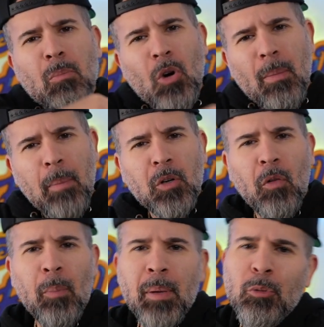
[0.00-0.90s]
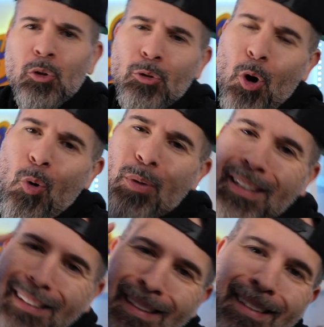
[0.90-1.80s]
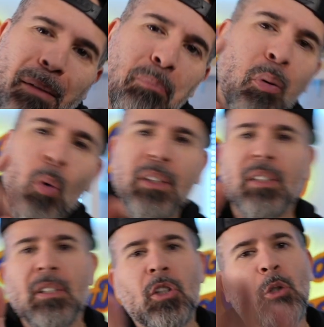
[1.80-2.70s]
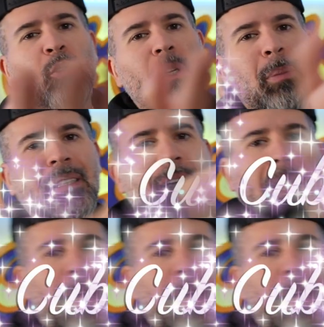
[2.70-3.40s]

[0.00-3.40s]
morning, my beautiful peoples. You know who it is. It's your boy, C to the U to the B to the